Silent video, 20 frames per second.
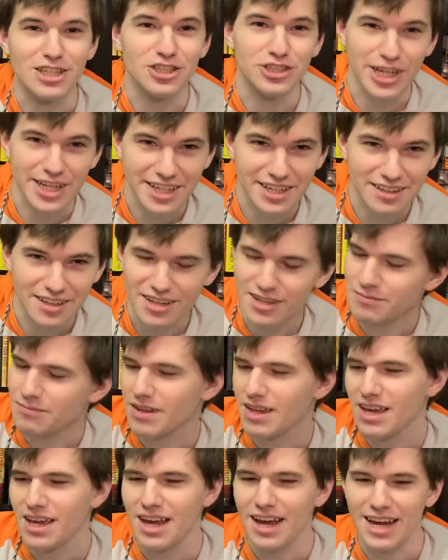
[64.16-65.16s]
Dracula,
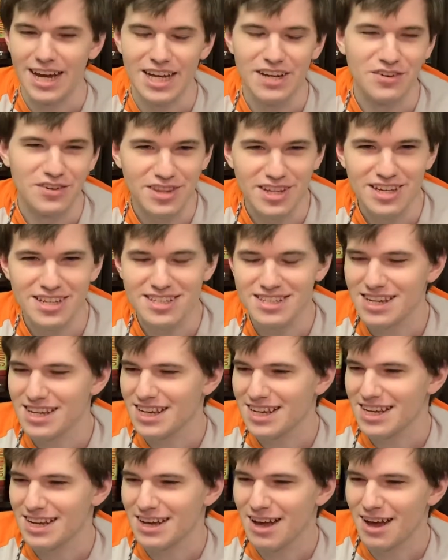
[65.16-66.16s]
and for this,
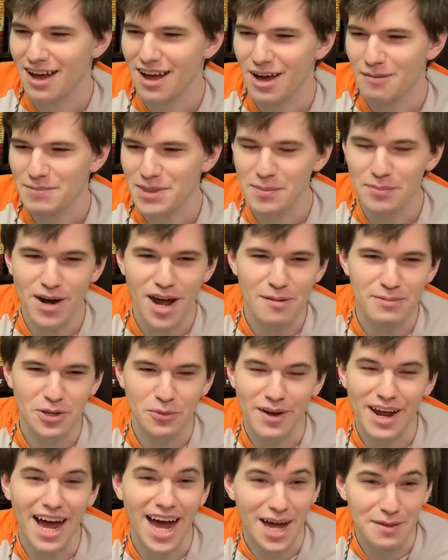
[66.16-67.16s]
the prompt, the
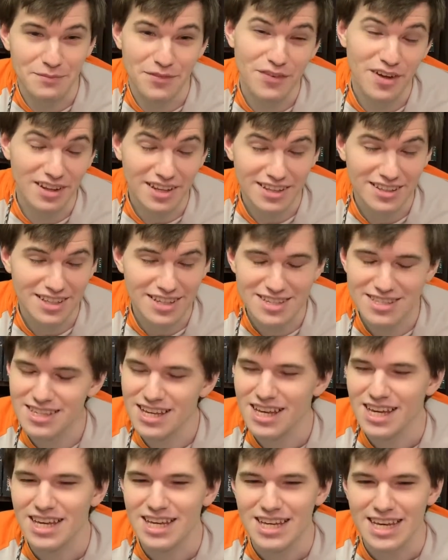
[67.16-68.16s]
way I'm filling this,
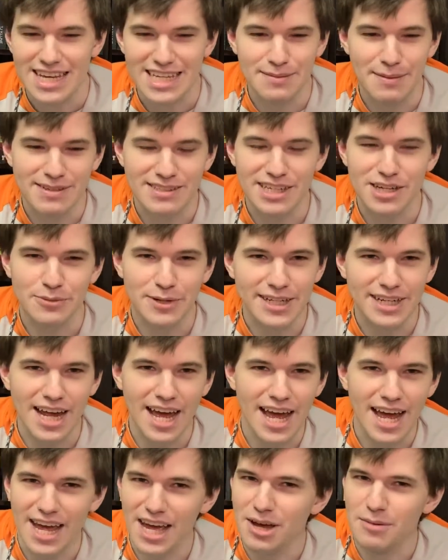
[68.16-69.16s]
is basically read
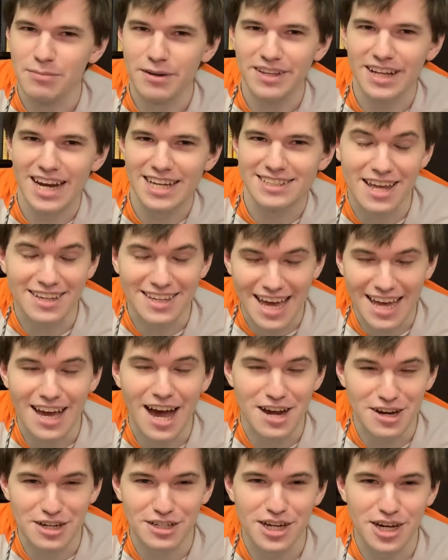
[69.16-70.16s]
a book that has gay
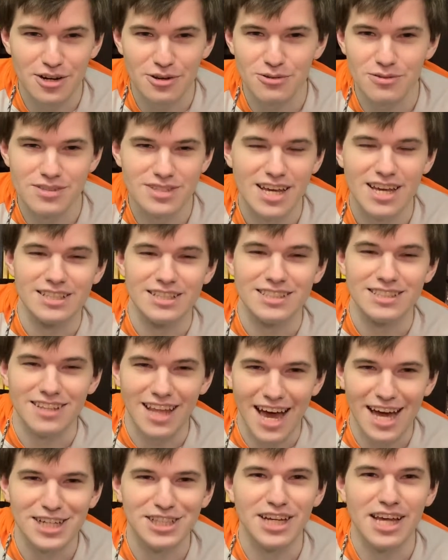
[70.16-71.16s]
undertones
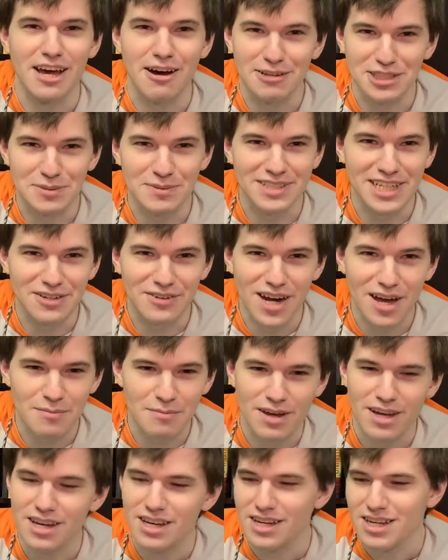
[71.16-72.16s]
slash LGBT rep.
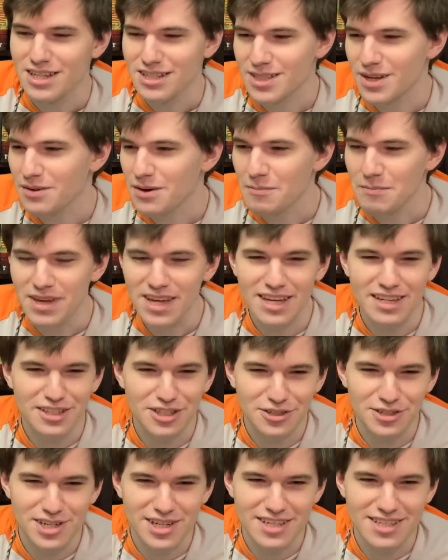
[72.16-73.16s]
So me and
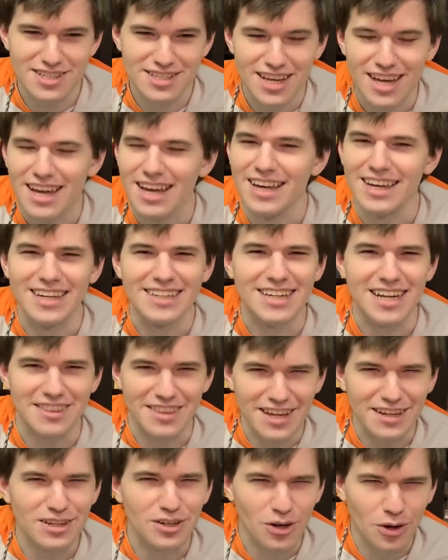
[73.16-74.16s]
Therese, and I
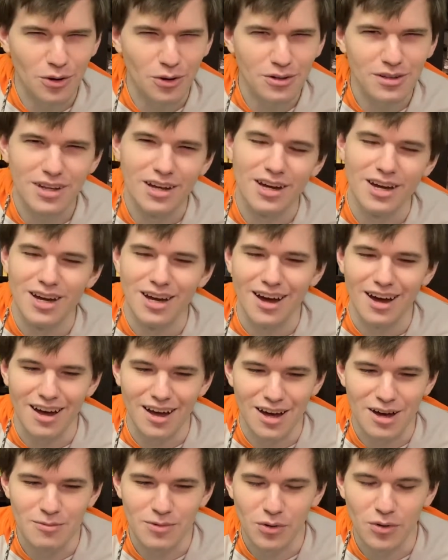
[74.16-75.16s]
think Nicole,
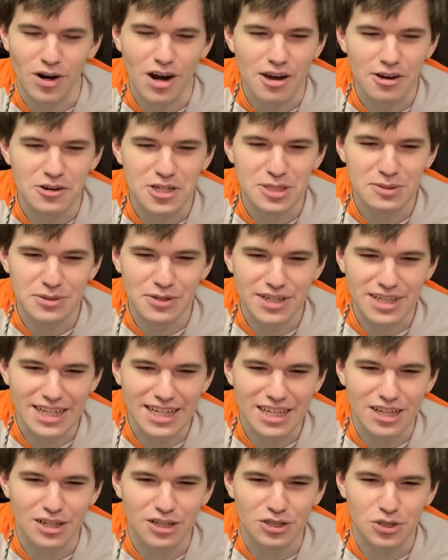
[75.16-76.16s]
we're all going to be
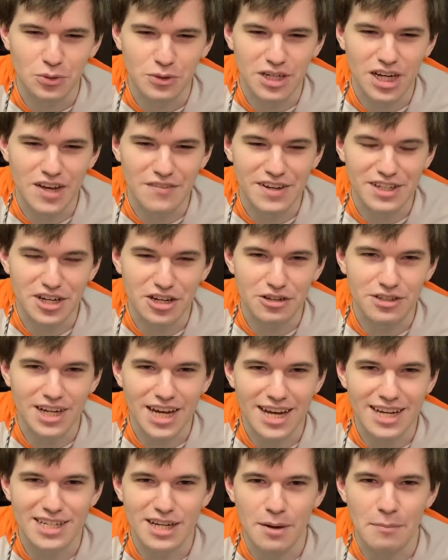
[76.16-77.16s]
reading Lord of Eternal
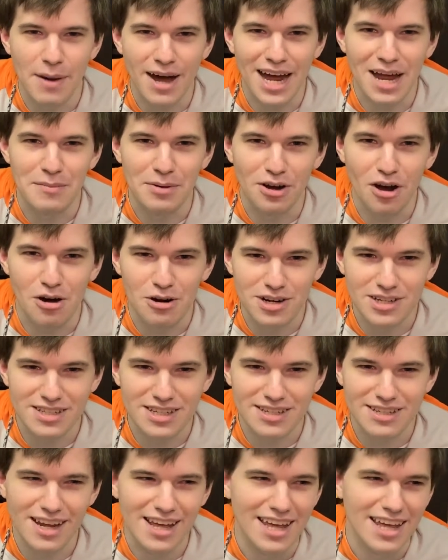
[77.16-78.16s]
Night by Ben
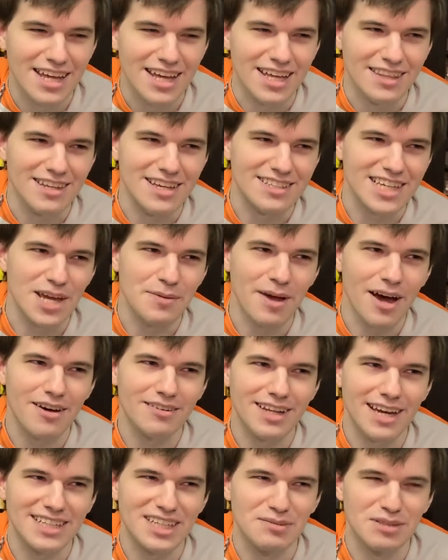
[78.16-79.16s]
Alderson. This came out
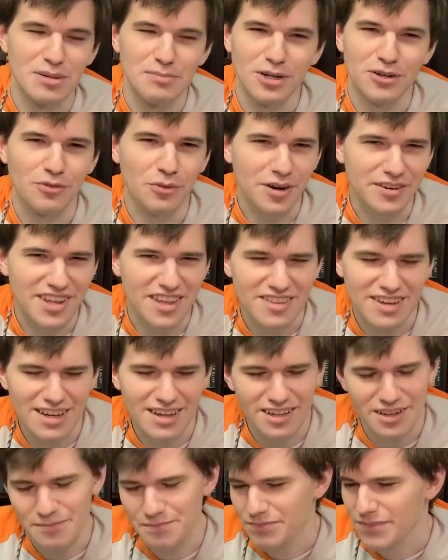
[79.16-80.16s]
like September 4th, I
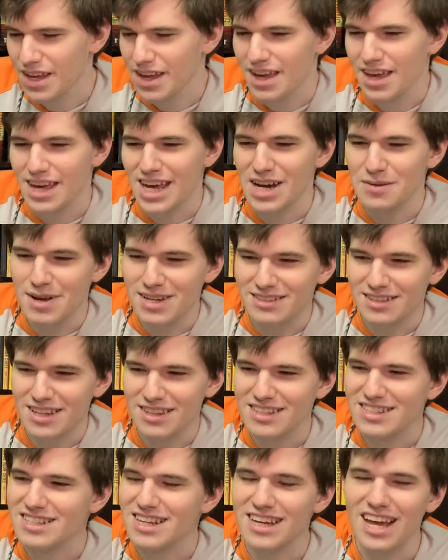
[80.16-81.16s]
think. Basically,
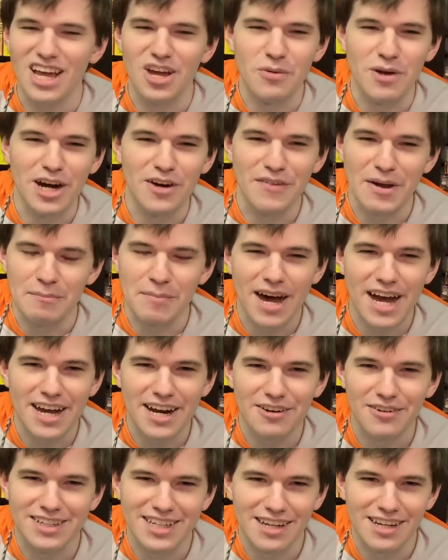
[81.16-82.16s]
this is like a queer
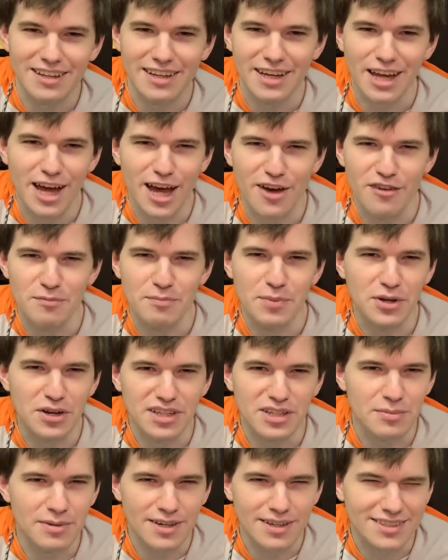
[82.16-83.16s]
vampire retelling of Beauty and
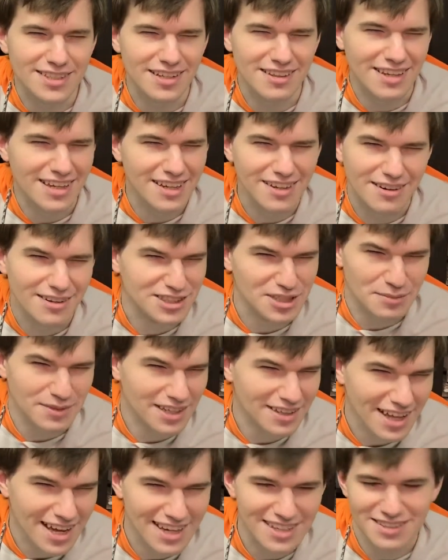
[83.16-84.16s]
the Beast, I think, something like
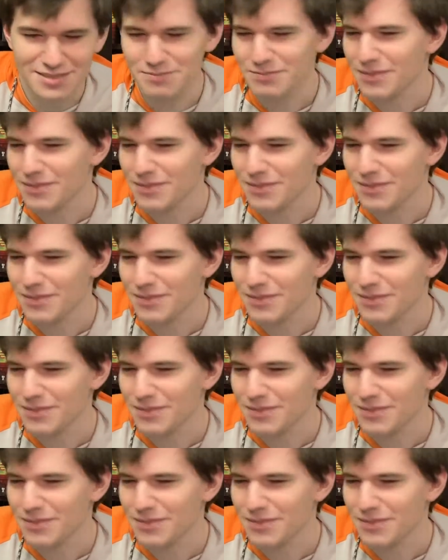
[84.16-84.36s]
that.